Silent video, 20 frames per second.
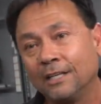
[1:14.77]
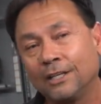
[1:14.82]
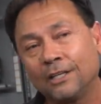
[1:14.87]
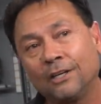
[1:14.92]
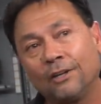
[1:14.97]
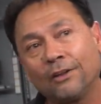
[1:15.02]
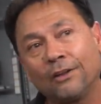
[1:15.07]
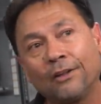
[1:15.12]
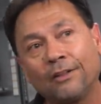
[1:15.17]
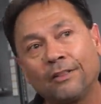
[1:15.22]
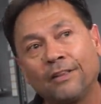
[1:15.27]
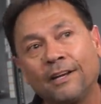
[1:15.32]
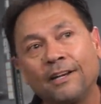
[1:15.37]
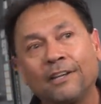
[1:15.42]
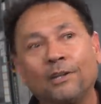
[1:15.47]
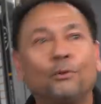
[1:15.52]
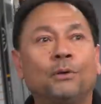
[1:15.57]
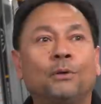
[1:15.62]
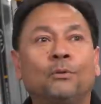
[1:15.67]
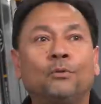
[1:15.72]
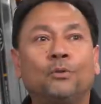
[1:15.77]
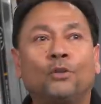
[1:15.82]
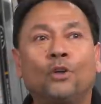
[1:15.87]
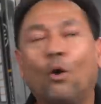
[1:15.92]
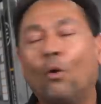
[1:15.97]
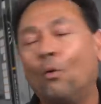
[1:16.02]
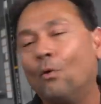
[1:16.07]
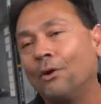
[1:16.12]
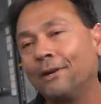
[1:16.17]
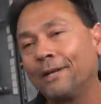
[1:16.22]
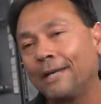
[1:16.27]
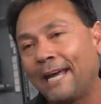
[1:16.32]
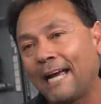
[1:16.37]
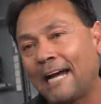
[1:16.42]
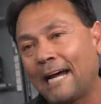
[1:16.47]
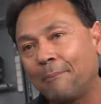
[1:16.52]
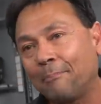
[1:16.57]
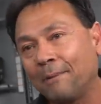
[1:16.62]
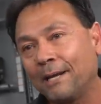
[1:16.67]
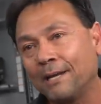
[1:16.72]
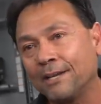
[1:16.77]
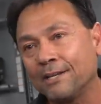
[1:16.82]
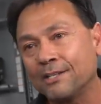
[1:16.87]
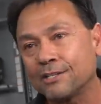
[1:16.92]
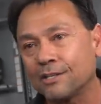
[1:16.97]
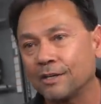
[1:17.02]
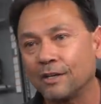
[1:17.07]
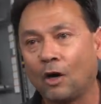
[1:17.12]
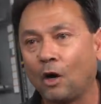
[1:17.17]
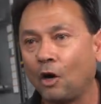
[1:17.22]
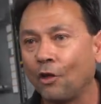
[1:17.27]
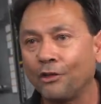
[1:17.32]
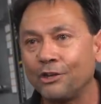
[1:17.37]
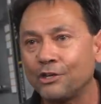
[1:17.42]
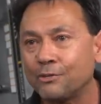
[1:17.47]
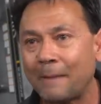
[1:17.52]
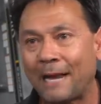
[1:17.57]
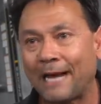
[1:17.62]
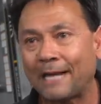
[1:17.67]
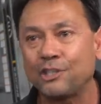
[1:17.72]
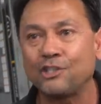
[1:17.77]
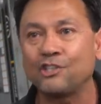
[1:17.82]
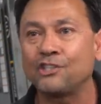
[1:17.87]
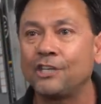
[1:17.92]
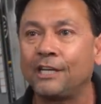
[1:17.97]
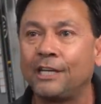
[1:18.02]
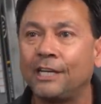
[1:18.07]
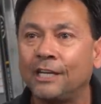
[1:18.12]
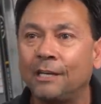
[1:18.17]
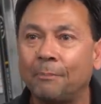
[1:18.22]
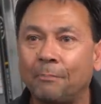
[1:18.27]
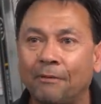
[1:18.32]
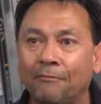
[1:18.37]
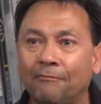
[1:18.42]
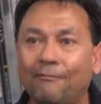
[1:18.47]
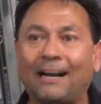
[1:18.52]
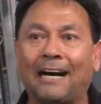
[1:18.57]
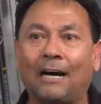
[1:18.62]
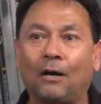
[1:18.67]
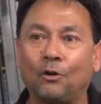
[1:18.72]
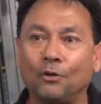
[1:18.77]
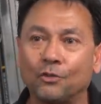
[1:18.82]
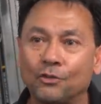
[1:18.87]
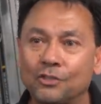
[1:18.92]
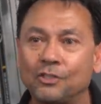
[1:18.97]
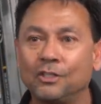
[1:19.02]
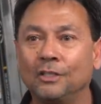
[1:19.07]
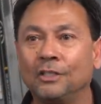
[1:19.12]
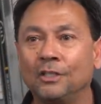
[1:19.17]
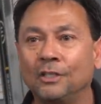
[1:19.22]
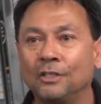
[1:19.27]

You know, the thing that we don't want to happen is all these matches that end up in fouls.